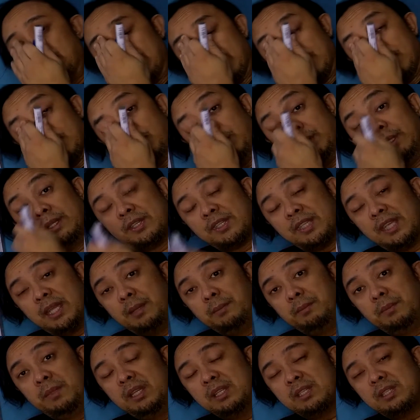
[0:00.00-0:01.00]
with the
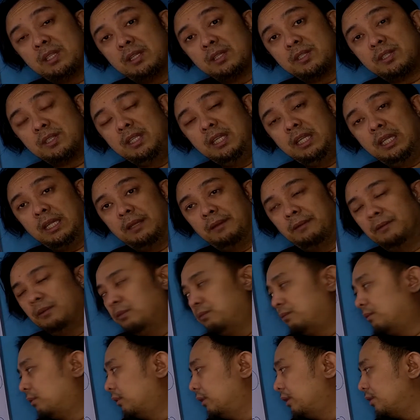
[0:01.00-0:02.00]
same distance d,
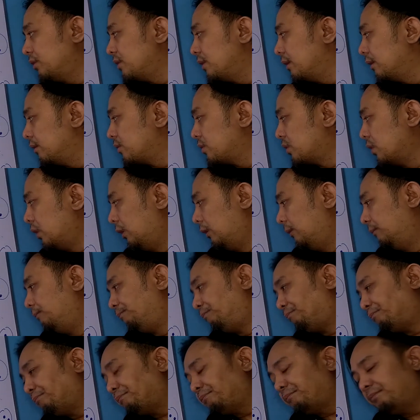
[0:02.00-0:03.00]
of course,
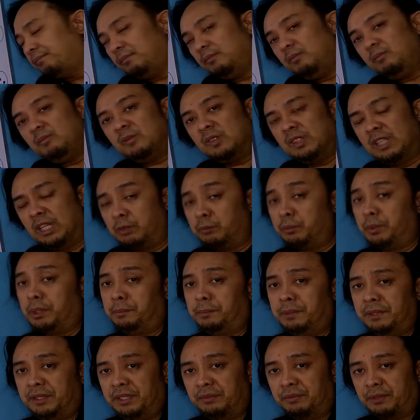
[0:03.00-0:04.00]
so that will
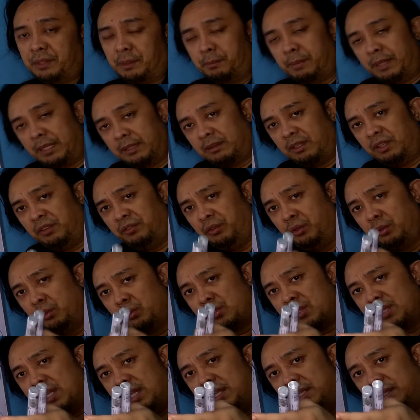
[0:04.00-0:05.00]
be different. But if you
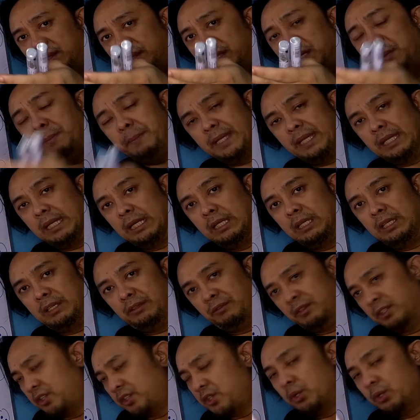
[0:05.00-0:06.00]
say typical,
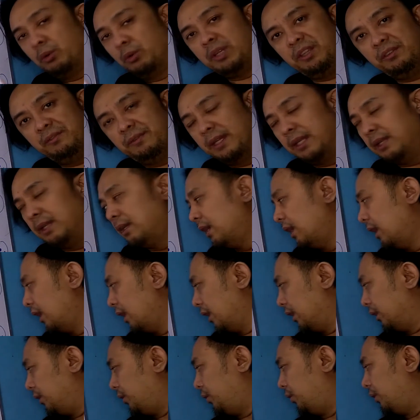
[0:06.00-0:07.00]
if there's no given,
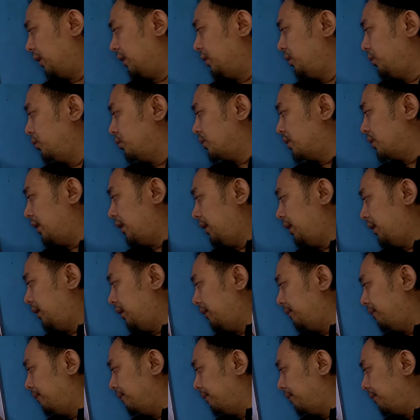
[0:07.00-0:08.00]
you can use a
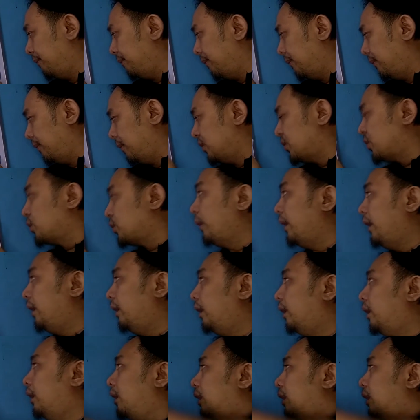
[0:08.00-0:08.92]
square